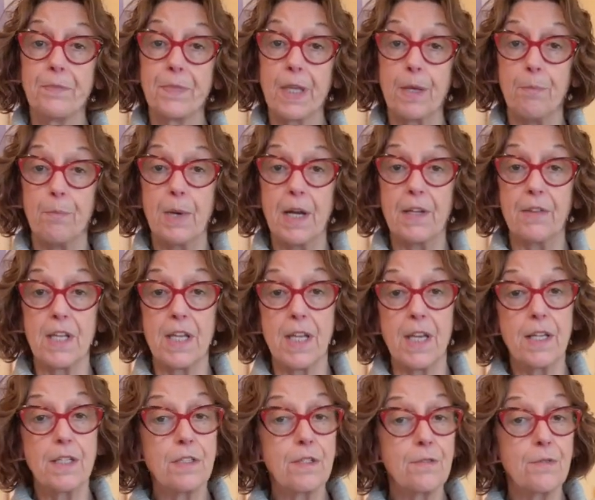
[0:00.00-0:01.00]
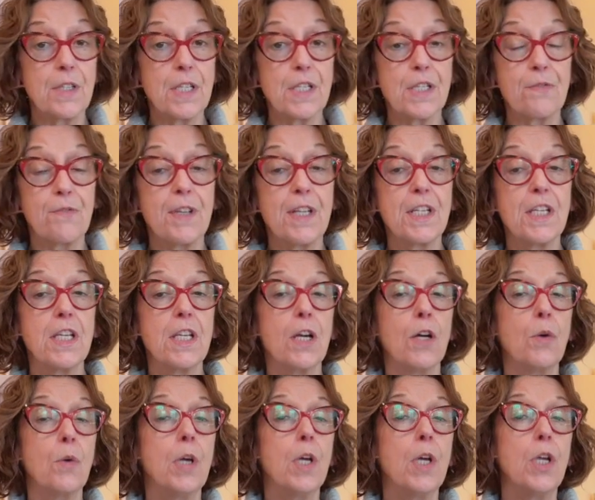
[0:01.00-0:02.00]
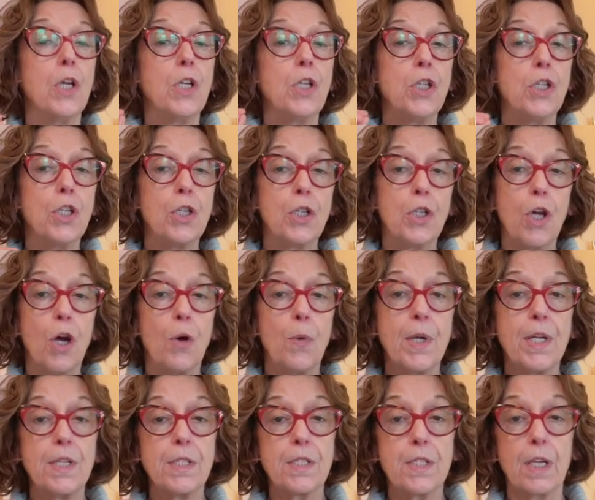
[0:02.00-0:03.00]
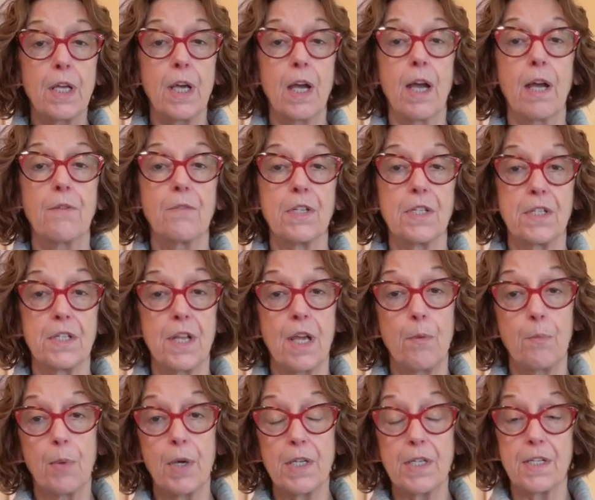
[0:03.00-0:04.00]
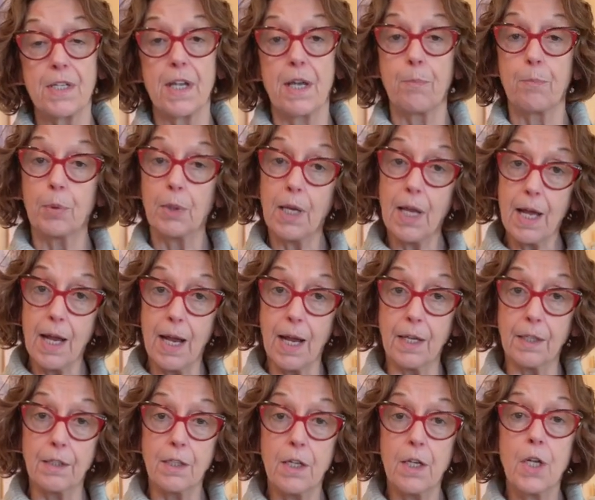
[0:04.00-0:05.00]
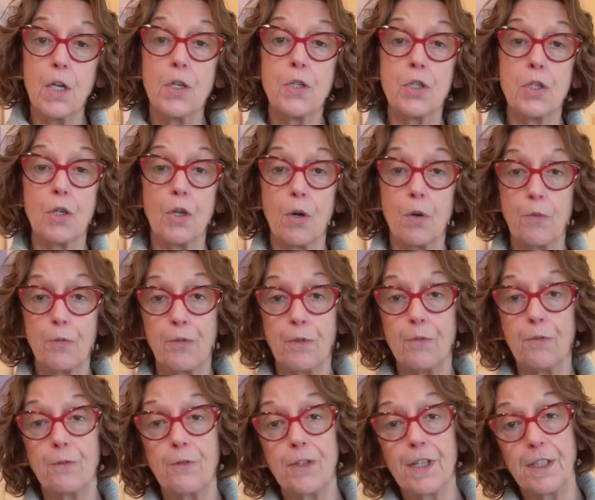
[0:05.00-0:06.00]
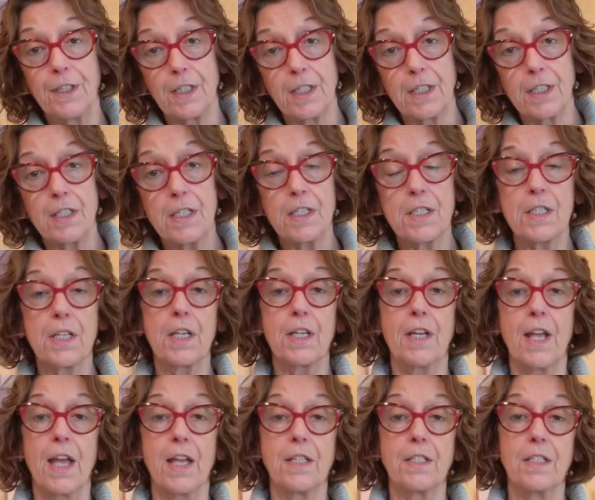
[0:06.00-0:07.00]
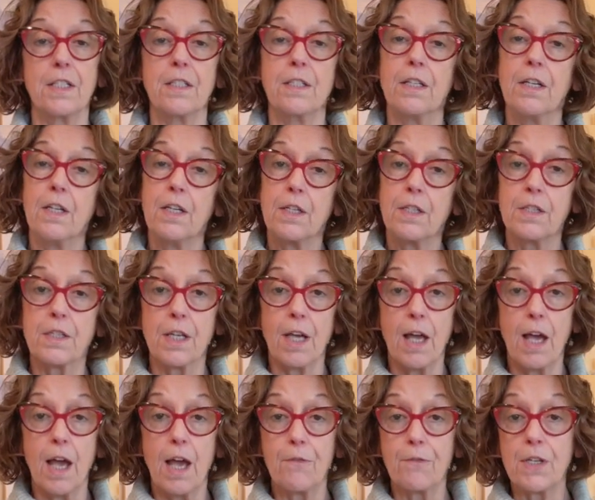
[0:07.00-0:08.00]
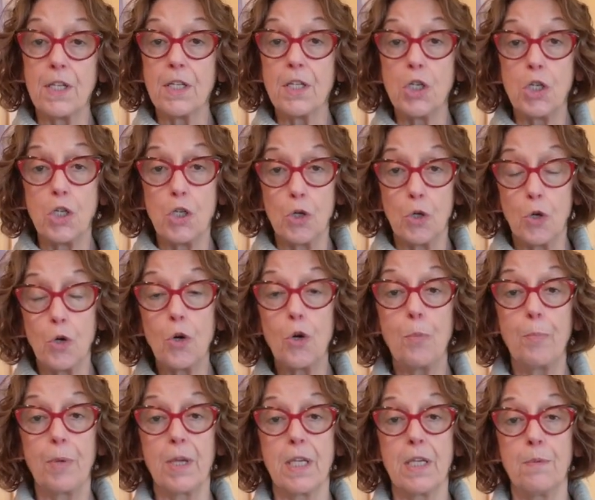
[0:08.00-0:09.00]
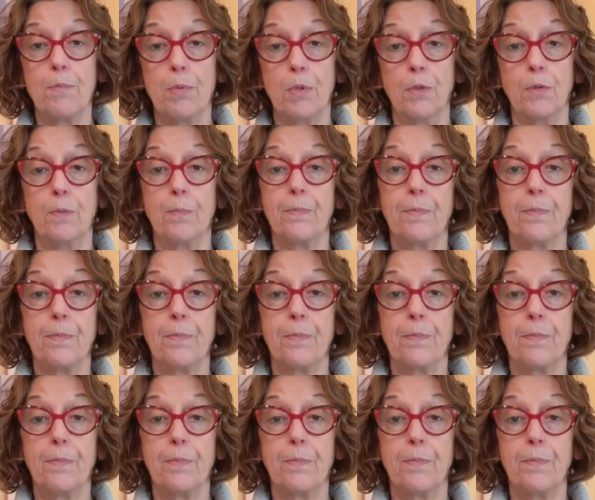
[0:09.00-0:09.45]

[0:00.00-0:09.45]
And by the end of this video, you're going to have a step-by-step plan to go from feeling disconnected to having your people.